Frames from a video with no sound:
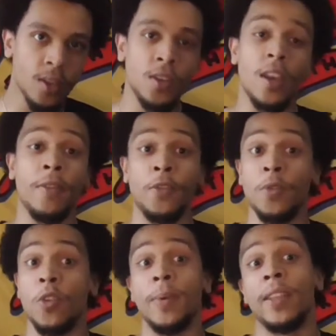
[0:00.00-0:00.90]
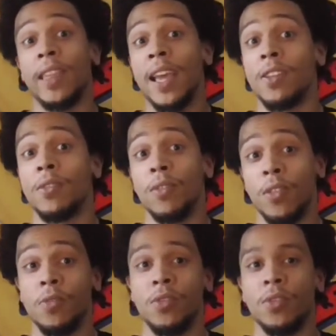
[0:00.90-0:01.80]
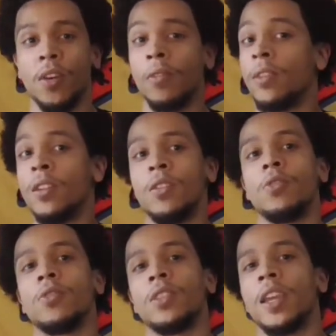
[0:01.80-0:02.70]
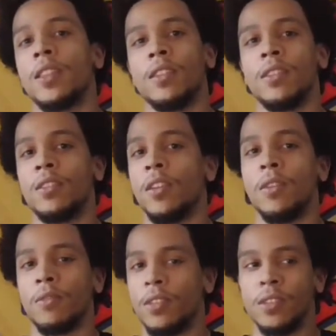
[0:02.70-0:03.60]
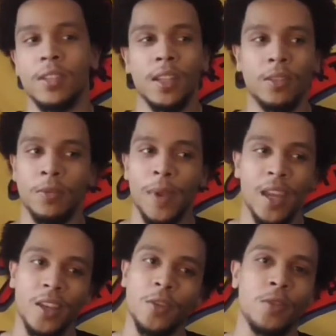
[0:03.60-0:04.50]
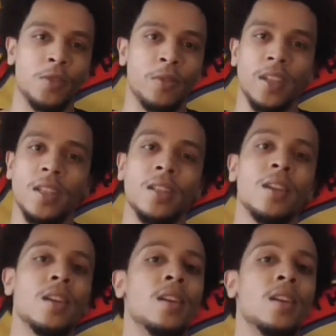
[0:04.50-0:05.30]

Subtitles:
If you know about that, those used to get the sick little manga you can read.